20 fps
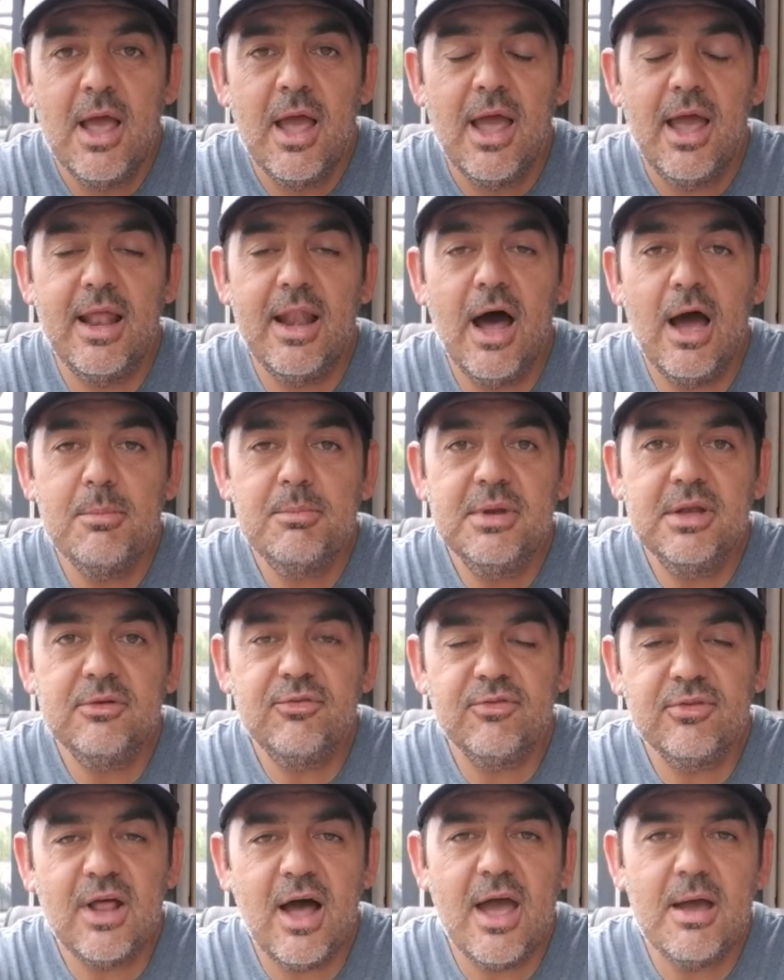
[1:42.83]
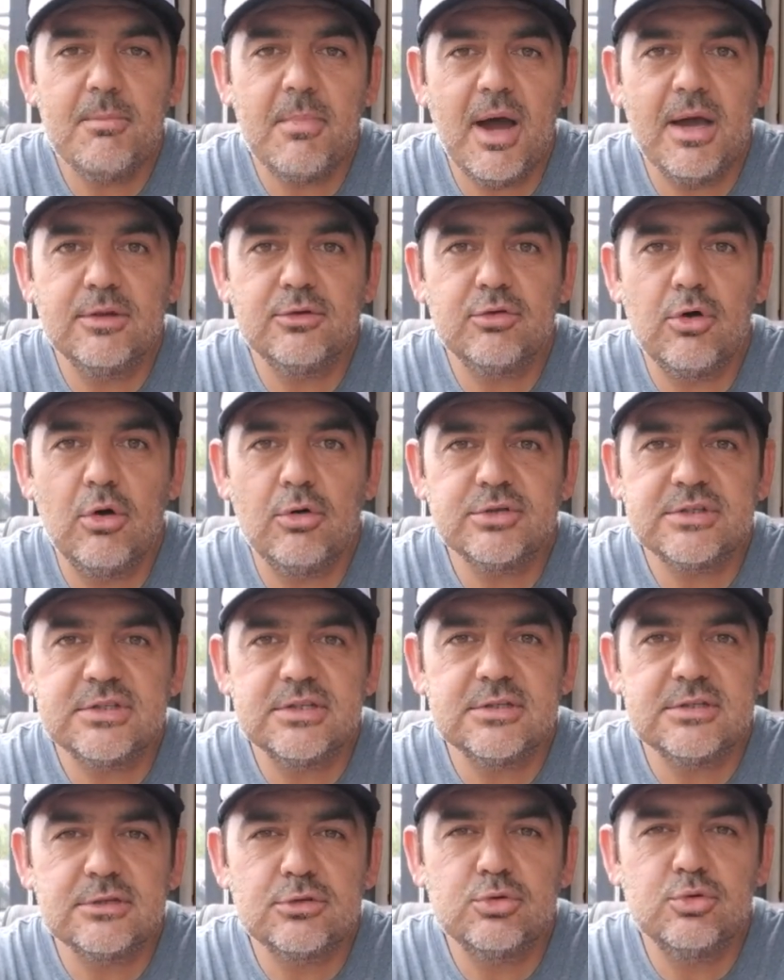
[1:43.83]
And I've been flying my drone
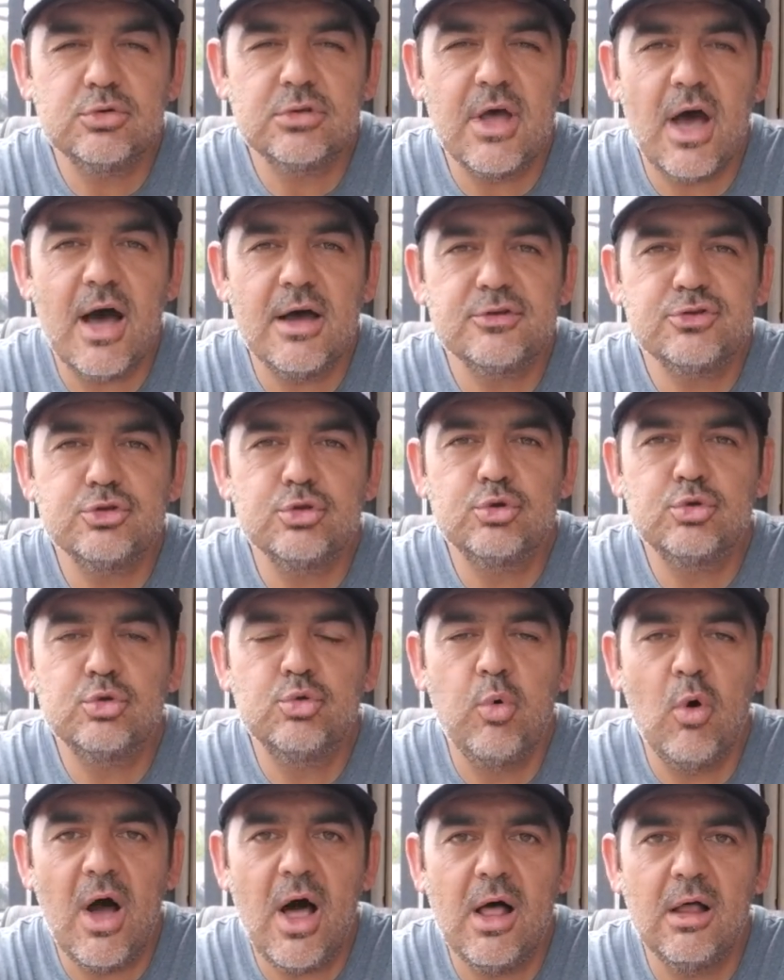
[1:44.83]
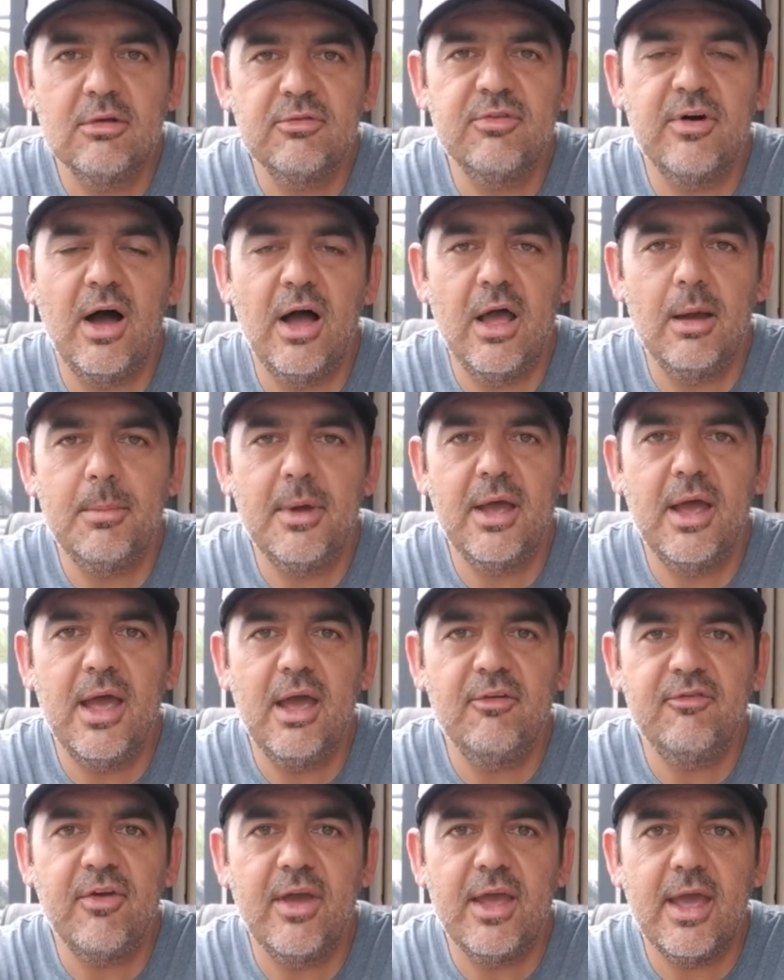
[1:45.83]
since 2012. I'm a
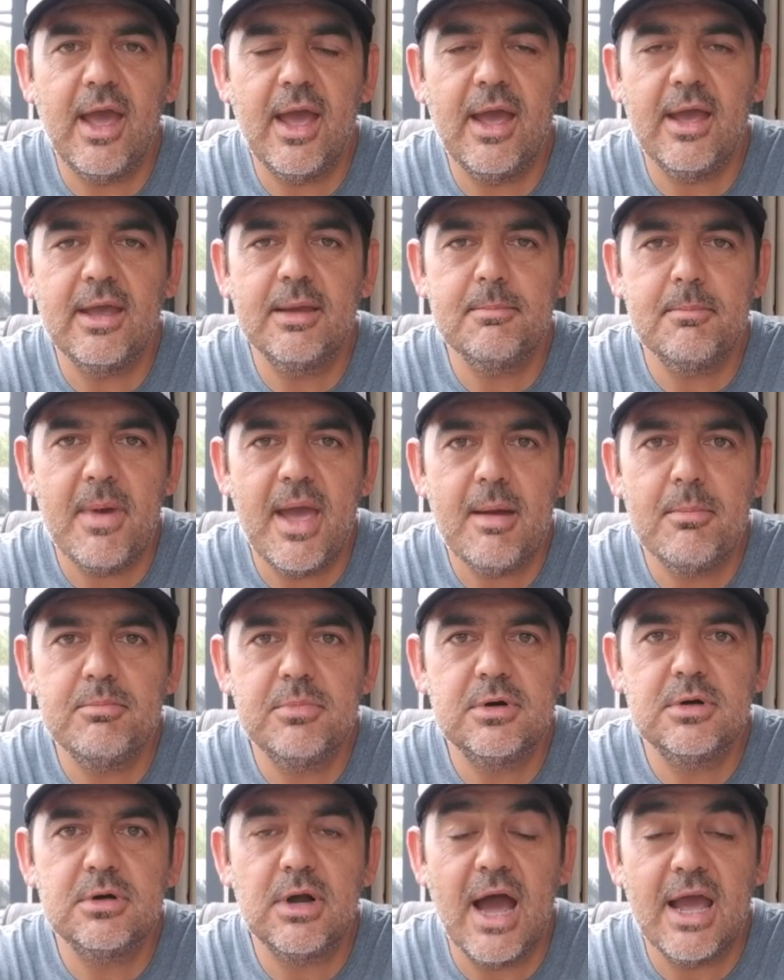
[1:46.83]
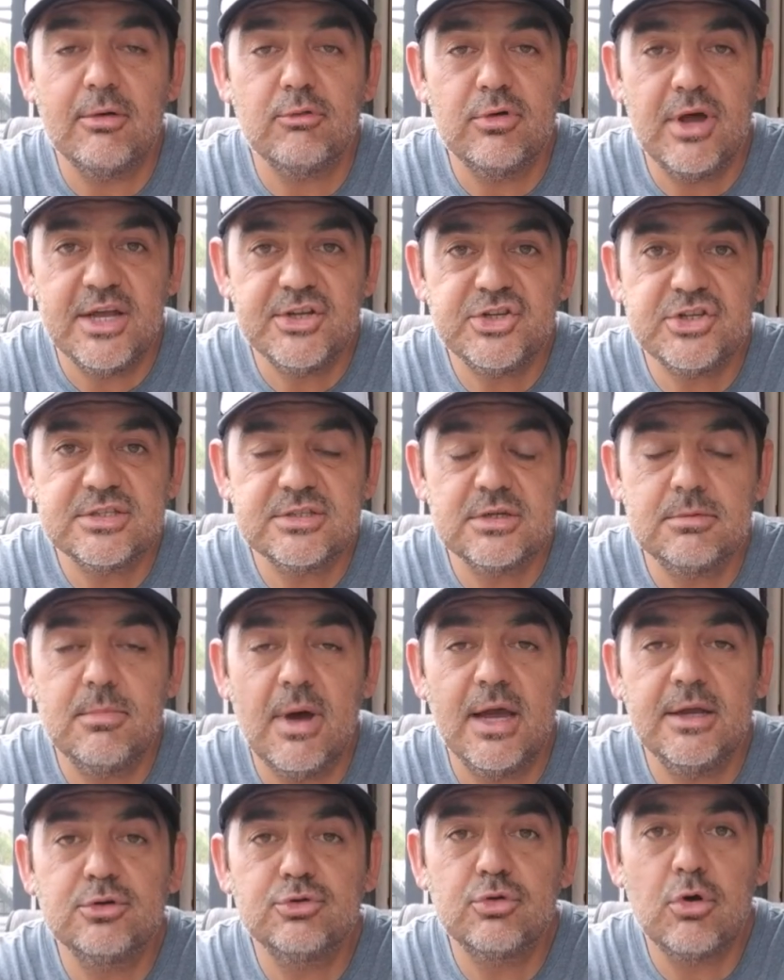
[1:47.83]
FAA member. I registered
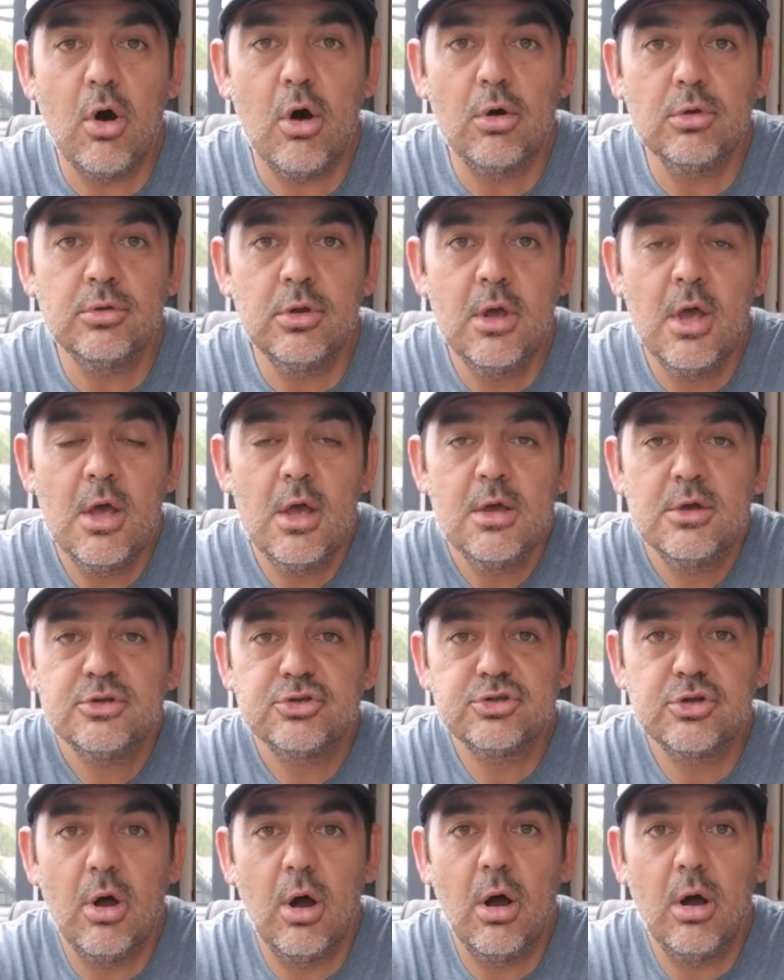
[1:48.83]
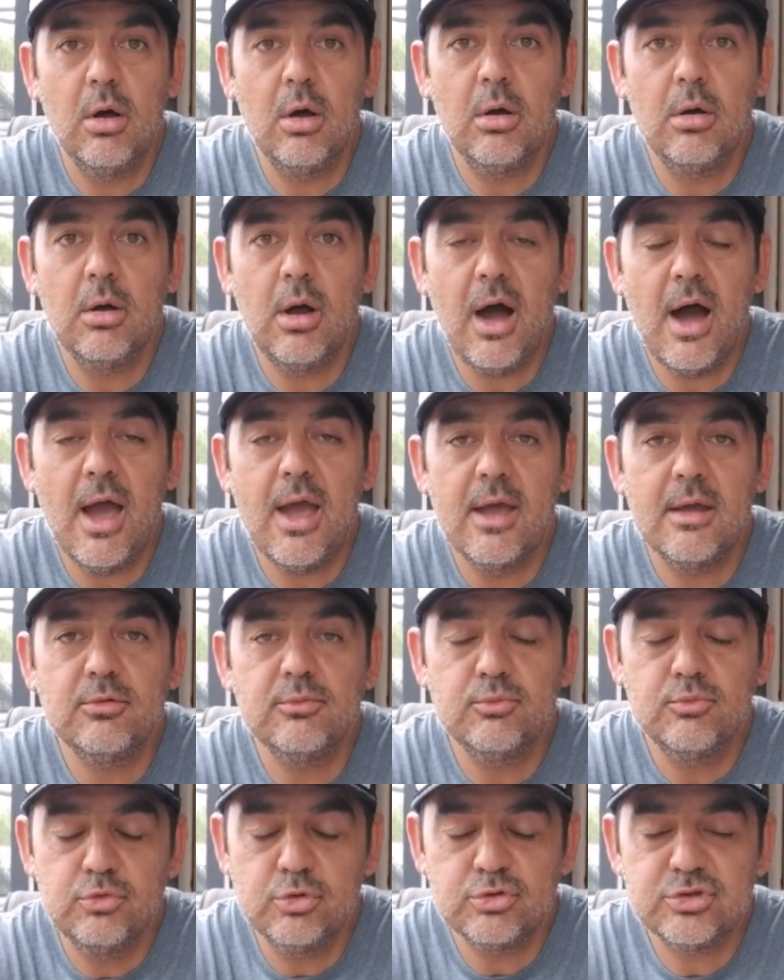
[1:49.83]
my drone, so I
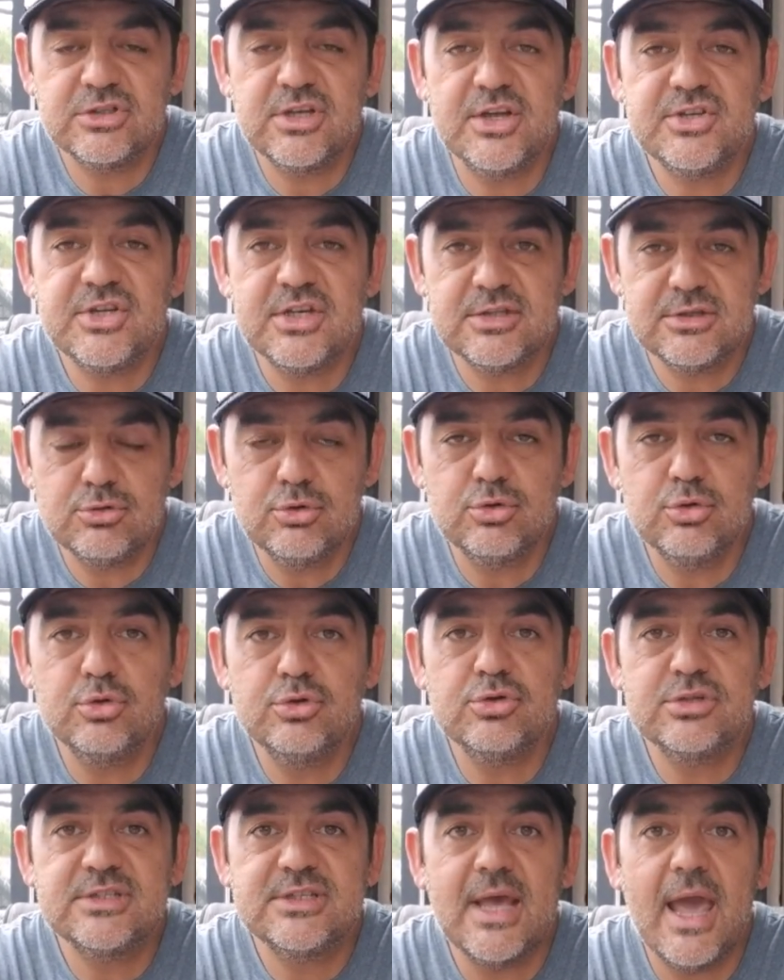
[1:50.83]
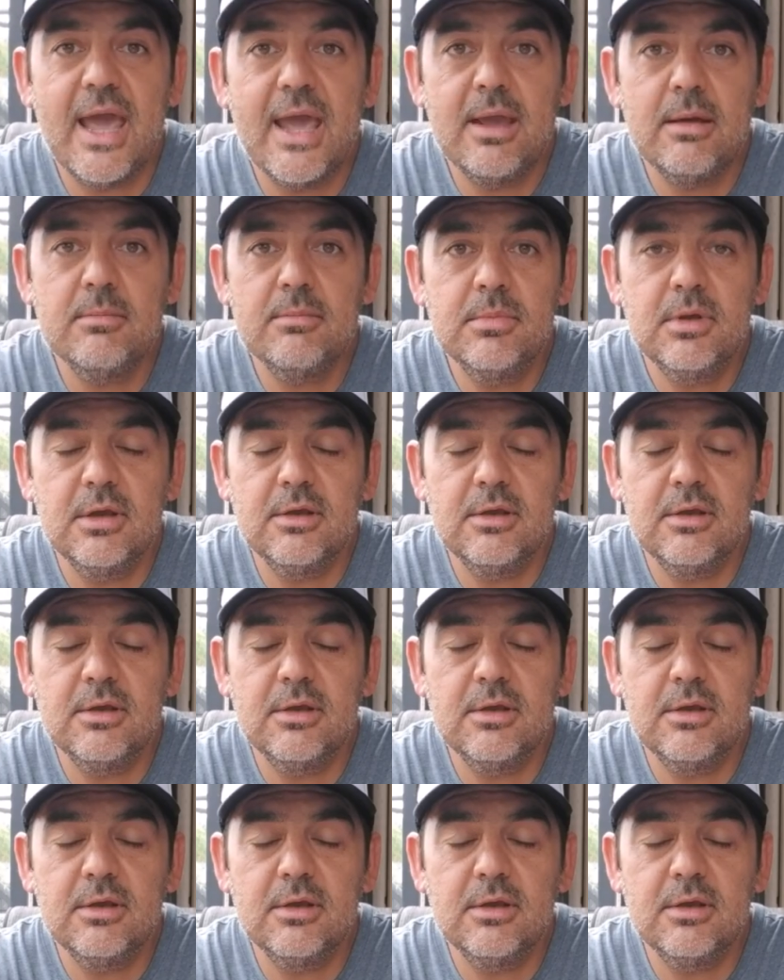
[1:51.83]
would suggest you do the same.